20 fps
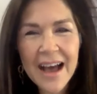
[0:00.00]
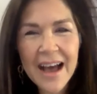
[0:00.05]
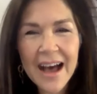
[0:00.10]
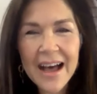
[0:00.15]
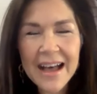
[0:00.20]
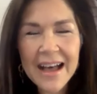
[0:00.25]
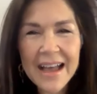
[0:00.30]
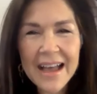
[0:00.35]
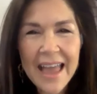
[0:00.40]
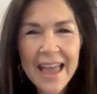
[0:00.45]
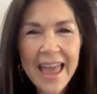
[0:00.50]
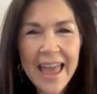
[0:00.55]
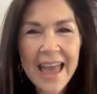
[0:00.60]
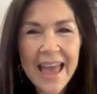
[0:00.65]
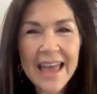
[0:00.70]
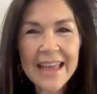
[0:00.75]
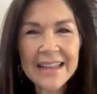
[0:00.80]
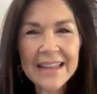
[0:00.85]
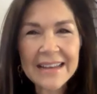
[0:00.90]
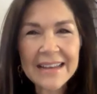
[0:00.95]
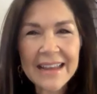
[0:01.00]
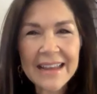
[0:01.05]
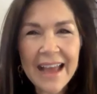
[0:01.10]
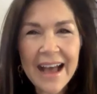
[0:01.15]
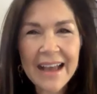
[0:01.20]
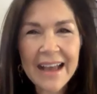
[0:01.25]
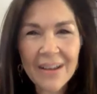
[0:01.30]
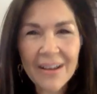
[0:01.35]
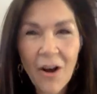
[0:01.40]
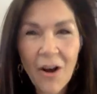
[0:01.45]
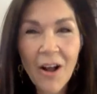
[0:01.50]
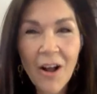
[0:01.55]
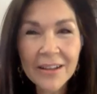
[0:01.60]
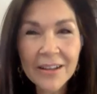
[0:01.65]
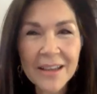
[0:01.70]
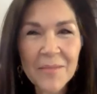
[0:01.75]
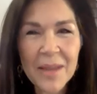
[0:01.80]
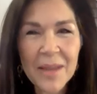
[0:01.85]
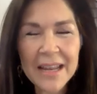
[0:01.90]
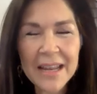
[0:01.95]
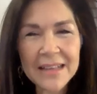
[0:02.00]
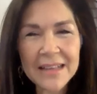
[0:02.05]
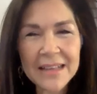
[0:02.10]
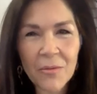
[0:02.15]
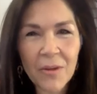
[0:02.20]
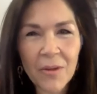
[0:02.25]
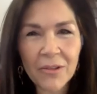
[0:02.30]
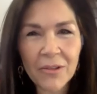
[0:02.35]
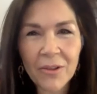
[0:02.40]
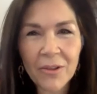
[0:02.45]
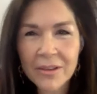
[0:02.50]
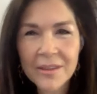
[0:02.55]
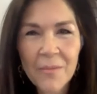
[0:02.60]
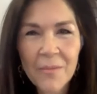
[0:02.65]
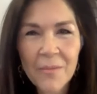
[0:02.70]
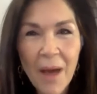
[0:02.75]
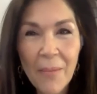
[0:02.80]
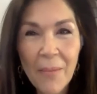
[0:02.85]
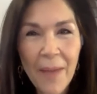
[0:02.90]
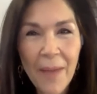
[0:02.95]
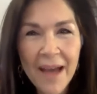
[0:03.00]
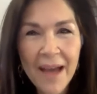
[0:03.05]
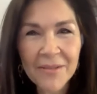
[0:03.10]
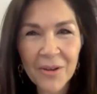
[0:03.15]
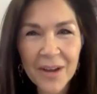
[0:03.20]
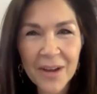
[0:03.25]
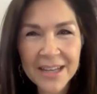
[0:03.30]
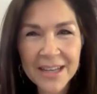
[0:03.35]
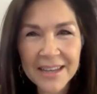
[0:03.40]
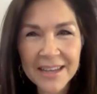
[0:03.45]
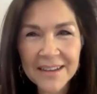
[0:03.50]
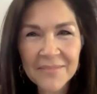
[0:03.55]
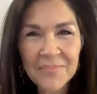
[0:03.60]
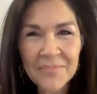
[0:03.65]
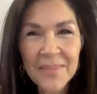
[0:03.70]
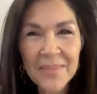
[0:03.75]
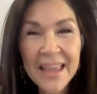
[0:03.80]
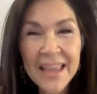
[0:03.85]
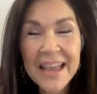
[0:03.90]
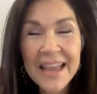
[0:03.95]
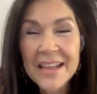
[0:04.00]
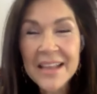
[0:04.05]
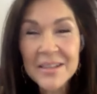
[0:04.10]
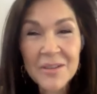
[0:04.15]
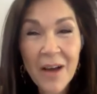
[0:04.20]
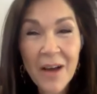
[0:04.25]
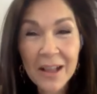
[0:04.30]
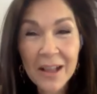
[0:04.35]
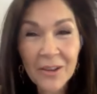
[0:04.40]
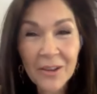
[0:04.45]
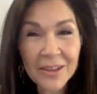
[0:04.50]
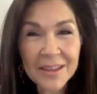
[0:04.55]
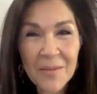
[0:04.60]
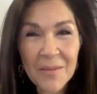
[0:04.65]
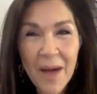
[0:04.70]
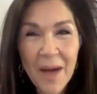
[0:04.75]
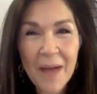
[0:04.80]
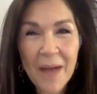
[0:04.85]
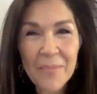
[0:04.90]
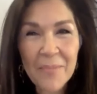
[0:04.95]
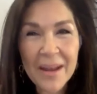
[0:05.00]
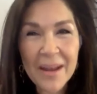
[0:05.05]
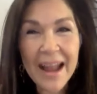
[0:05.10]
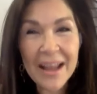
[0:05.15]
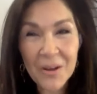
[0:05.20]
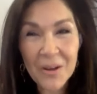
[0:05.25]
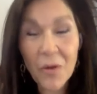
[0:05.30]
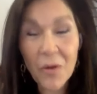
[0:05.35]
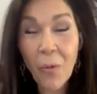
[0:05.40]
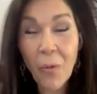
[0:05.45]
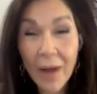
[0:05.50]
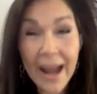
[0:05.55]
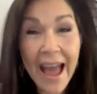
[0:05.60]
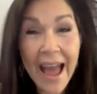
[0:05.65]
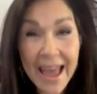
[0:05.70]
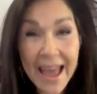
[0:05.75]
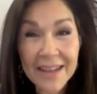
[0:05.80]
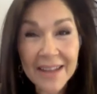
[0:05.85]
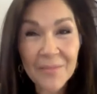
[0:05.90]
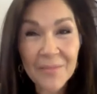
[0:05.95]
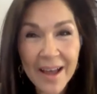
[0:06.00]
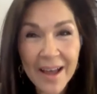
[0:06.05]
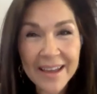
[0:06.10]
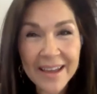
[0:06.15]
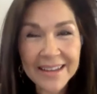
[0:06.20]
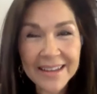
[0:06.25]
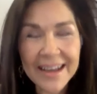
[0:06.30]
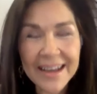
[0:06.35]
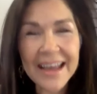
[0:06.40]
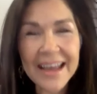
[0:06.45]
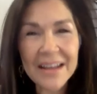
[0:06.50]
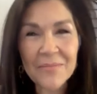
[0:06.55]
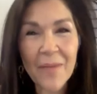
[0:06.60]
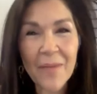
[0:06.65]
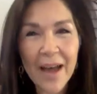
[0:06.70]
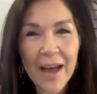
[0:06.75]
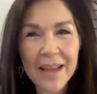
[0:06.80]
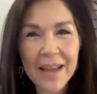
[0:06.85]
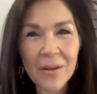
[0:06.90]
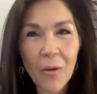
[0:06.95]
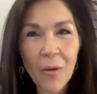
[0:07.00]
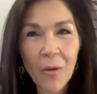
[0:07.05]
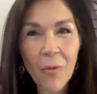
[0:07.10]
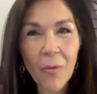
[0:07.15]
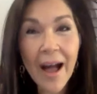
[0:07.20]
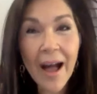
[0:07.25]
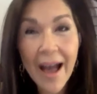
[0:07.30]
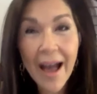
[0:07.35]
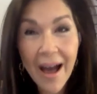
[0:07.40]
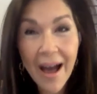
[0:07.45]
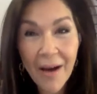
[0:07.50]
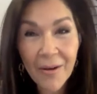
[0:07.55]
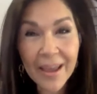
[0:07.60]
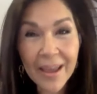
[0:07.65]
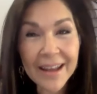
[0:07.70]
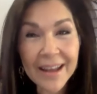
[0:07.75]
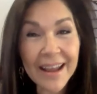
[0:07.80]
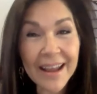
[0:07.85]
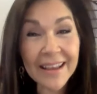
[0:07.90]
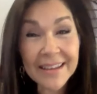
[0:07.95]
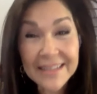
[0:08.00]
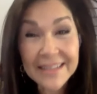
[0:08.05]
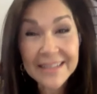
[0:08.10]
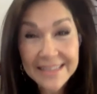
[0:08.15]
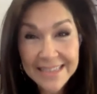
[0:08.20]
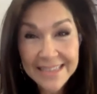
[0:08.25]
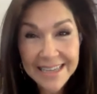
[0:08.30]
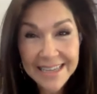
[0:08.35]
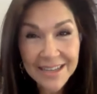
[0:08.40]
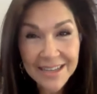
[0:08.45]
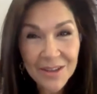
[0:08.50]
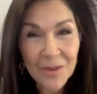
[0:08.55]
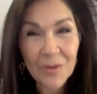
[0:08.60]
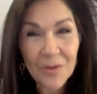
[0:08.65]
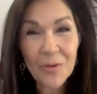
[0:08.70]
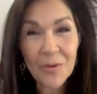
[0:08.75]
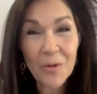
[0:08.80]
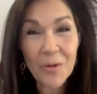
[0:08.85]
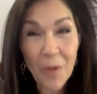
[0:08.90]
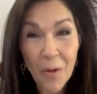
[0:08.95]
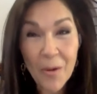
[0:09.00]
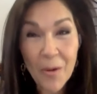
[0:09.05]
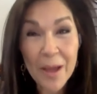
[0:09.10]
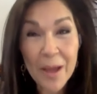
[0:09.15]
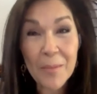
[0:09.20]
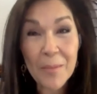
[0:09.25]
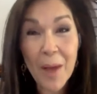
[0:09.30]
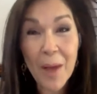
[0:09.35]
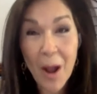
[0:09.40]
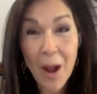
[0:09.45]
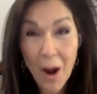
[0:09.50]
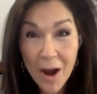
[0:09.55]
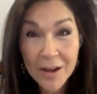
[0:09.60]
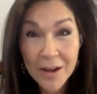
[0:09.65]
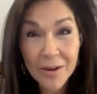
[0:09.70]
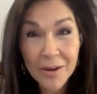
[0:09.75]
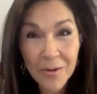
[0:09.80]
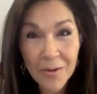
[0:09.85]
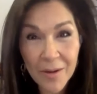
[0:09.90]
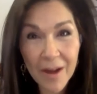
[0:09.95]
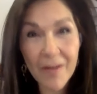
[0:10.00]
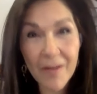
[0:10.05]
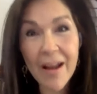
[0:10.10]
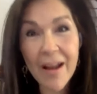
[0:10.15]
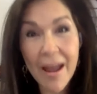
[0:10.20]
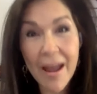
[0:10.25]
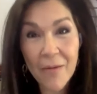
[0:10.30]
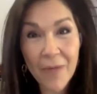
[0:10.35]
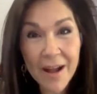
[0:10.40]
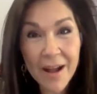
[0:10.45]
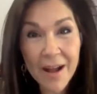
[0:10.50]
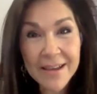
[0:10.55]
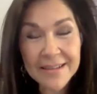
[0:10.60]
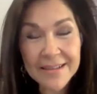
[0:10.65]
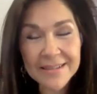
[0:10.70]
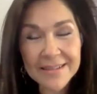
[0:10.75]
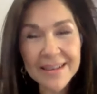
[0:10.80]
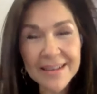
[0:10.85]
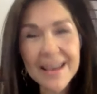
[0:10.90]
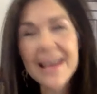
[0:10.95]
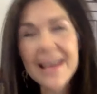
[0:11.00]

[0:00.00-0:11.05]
Uh, and I called him, and he said, well, look them up. I had no idea. So I looked them up, and I knew what I had in mind. I had in mind, well, how can I continue growing my art career at Rice?